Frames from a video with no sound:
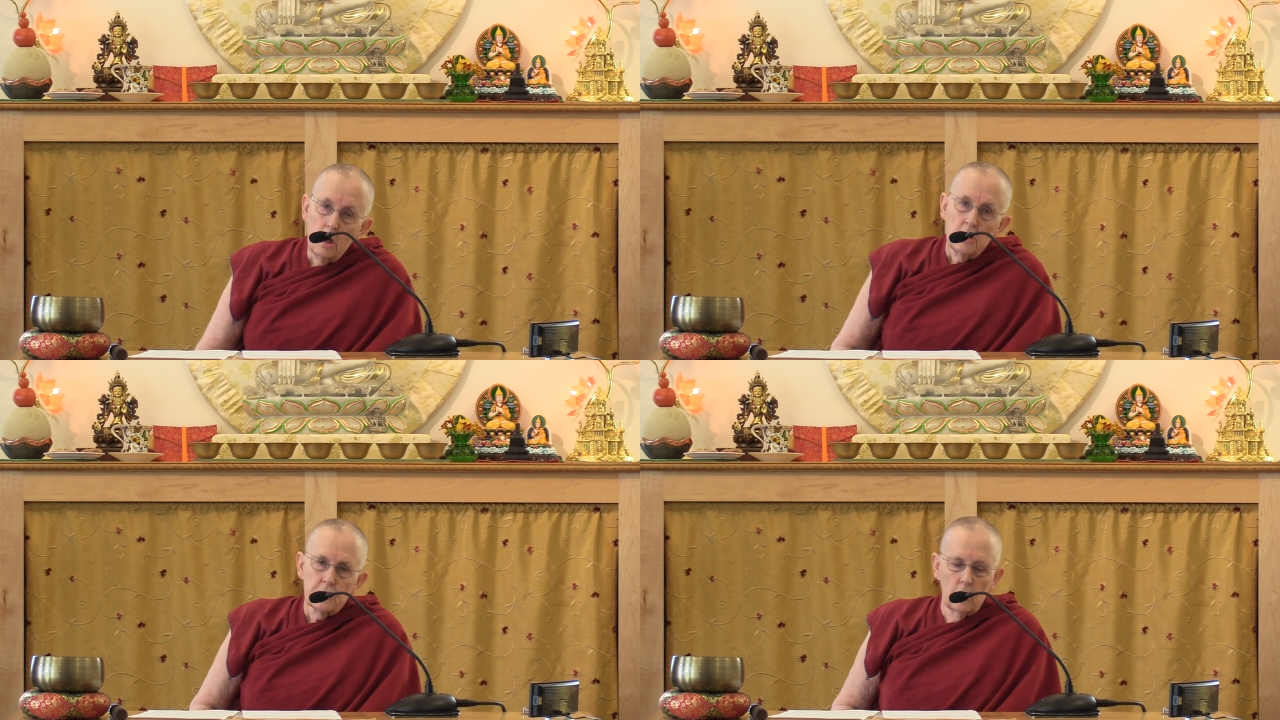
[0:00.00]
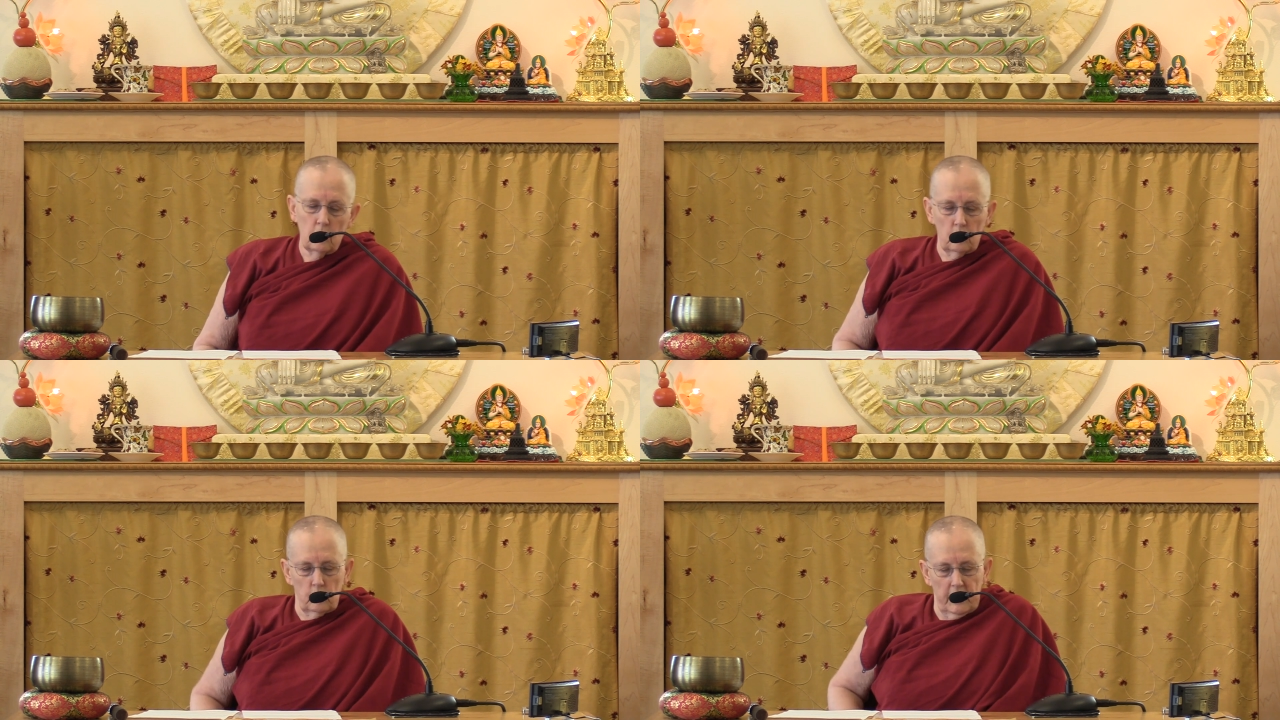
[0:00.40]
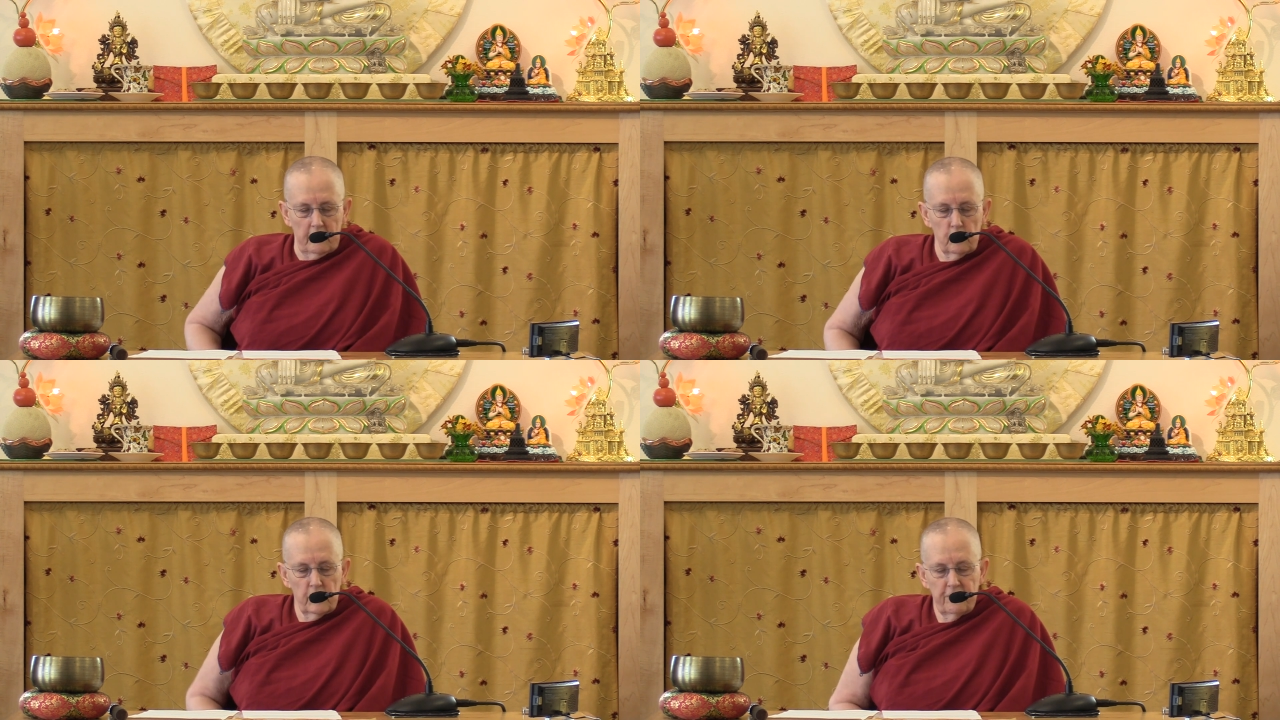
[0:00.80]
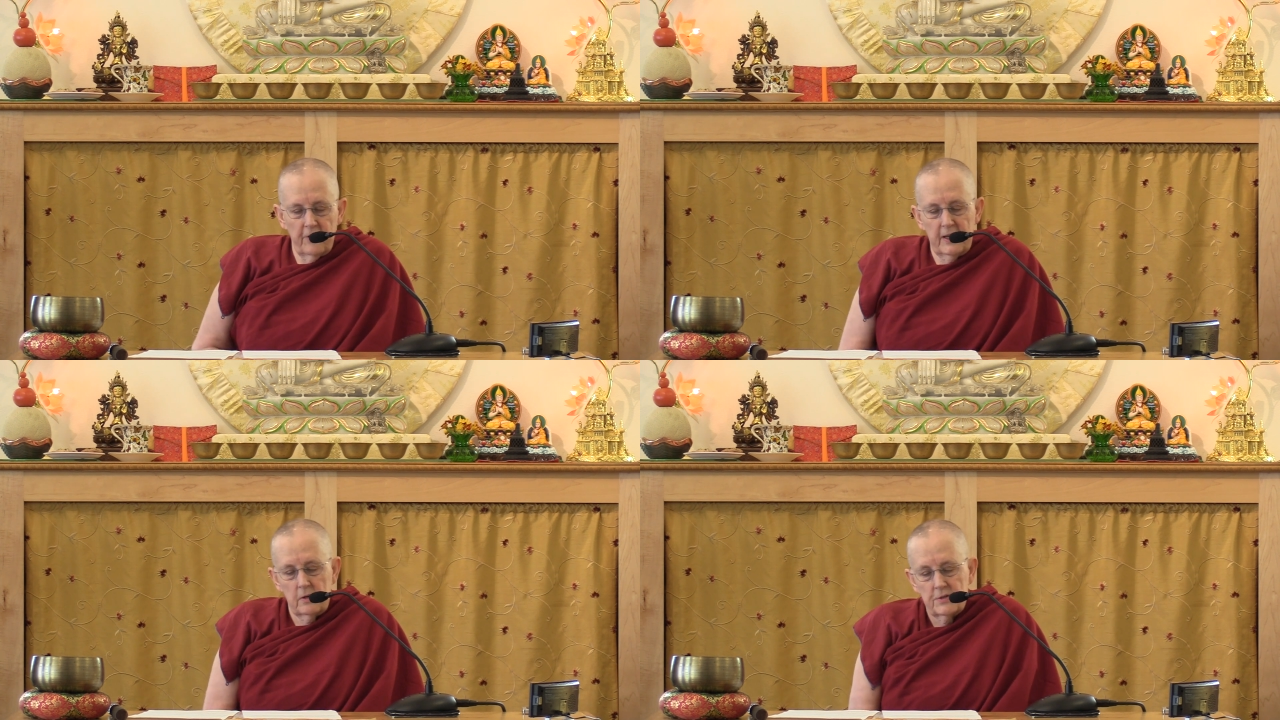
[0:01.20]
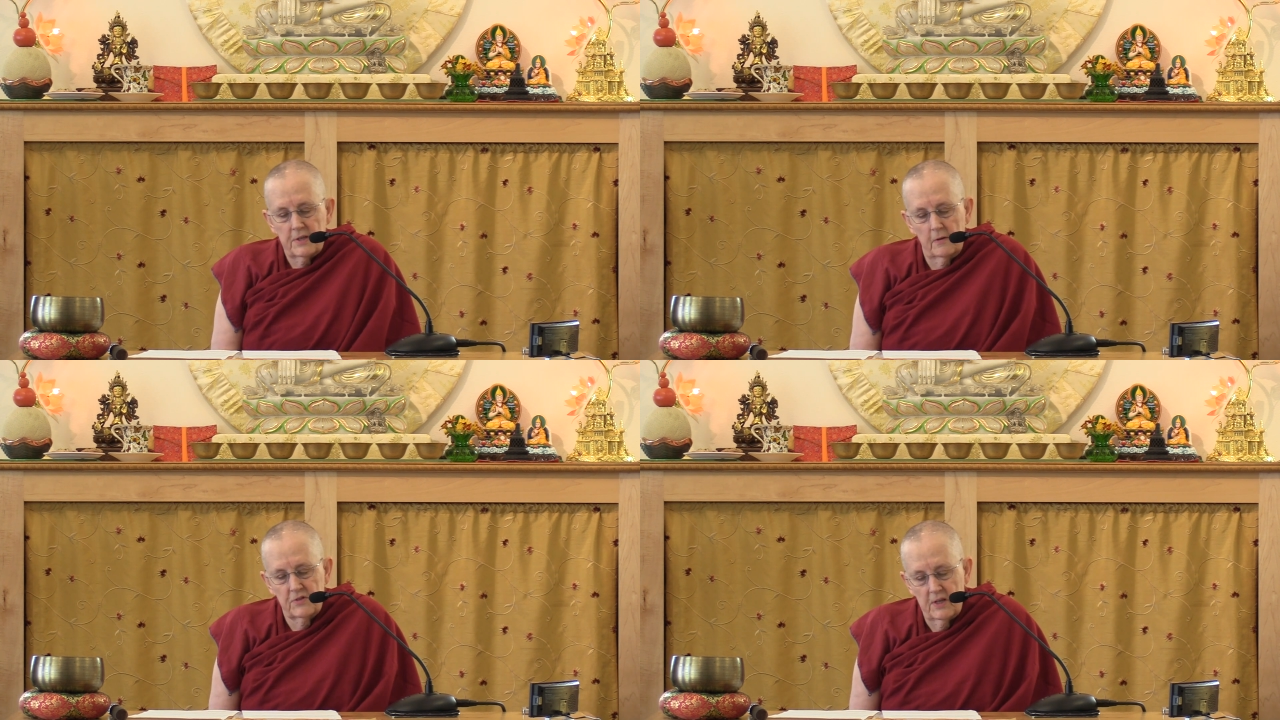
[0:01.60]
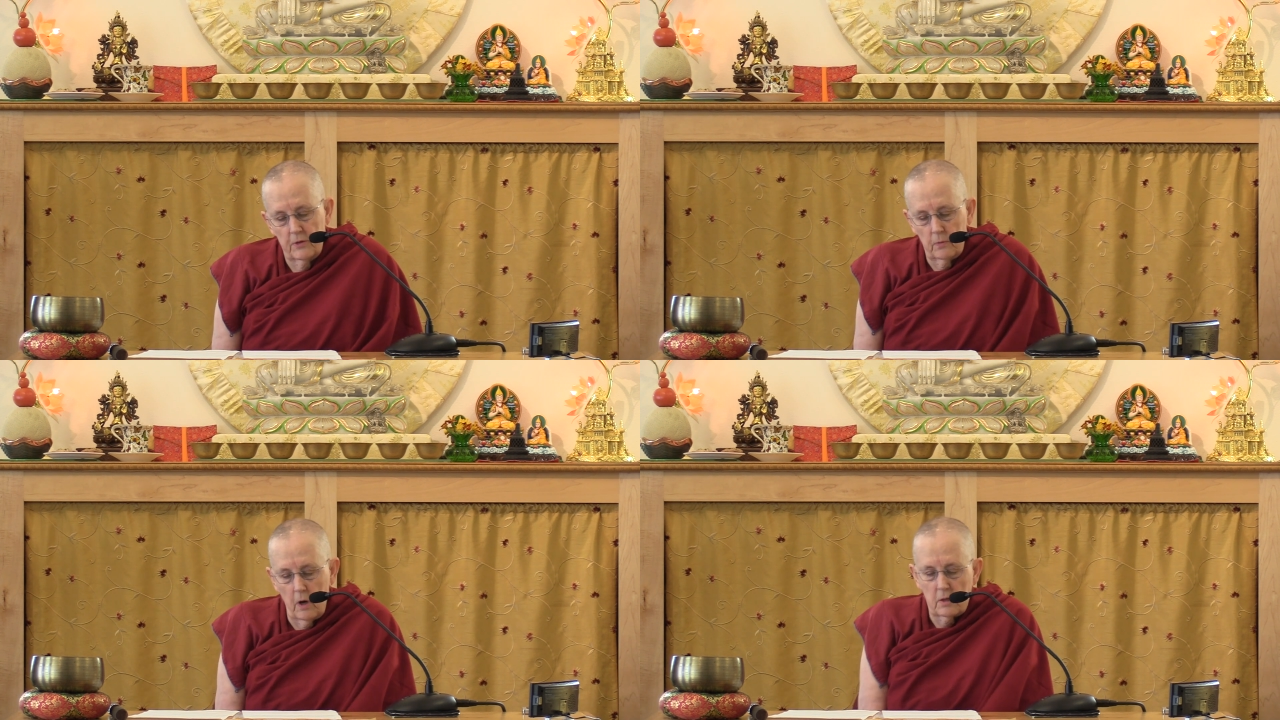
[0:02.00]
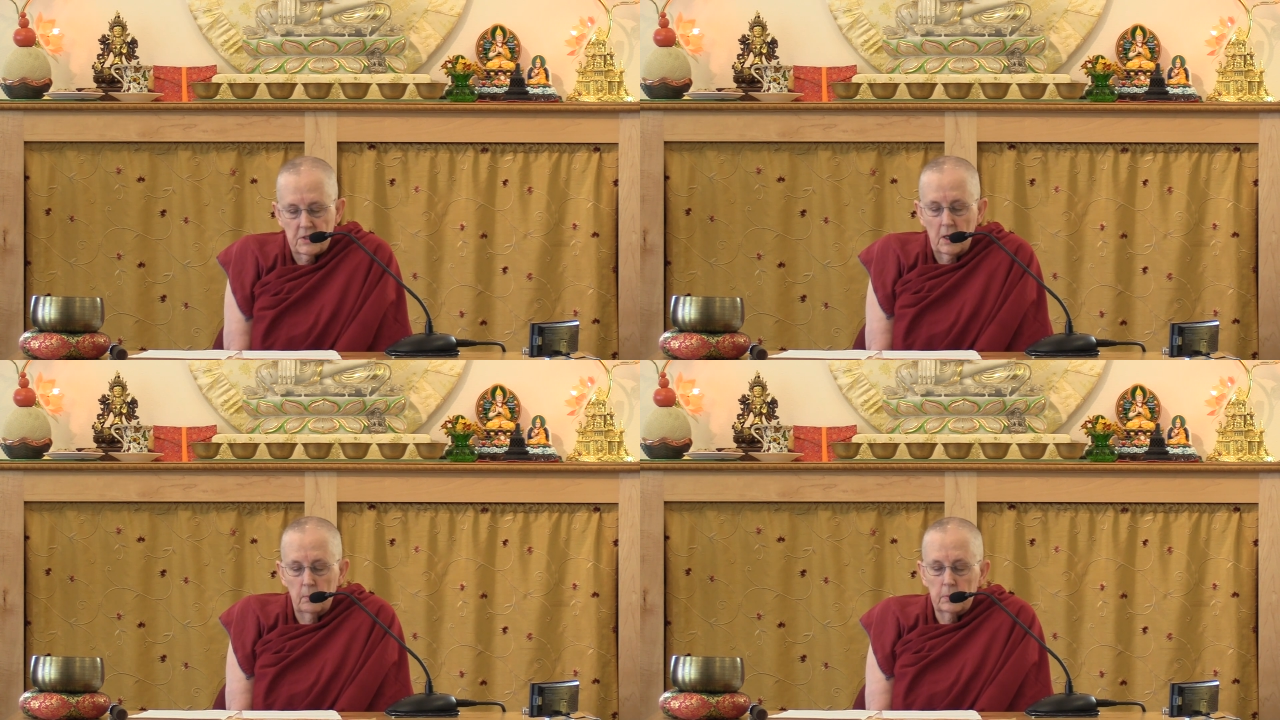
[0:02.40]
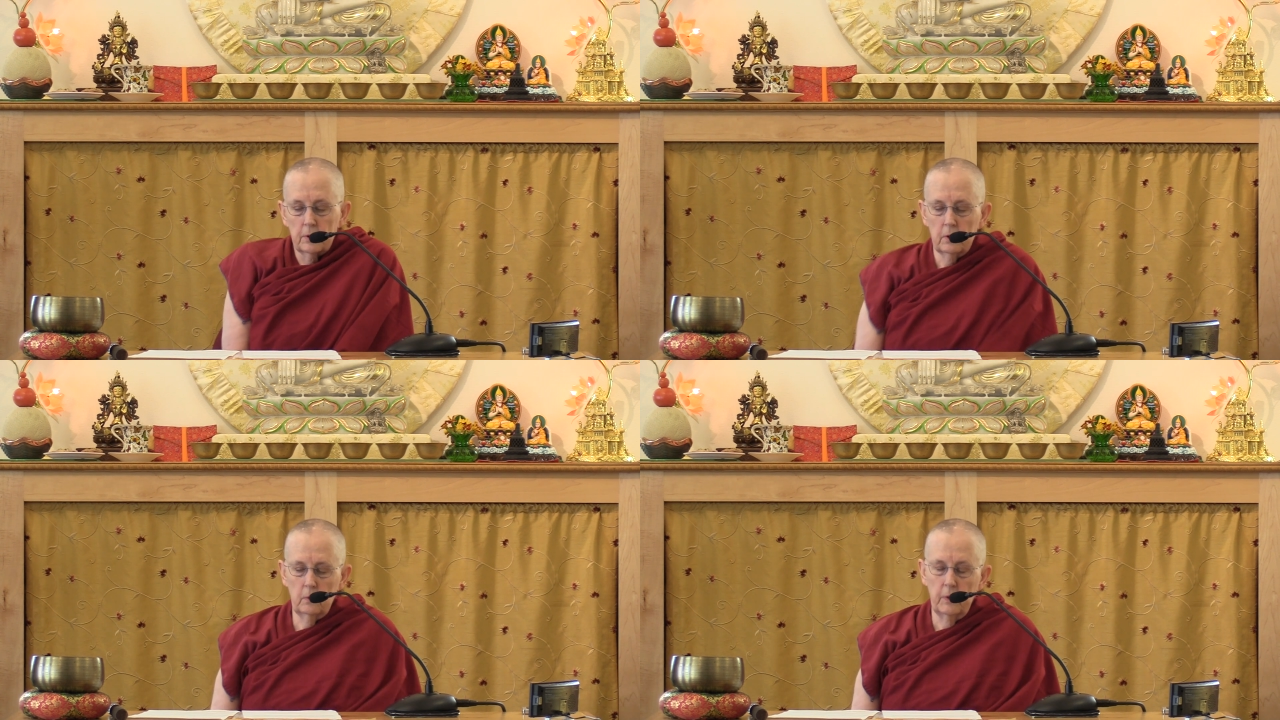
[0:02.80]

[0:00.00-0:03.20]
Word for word: So whenever we find ourselves in the rock tumbler,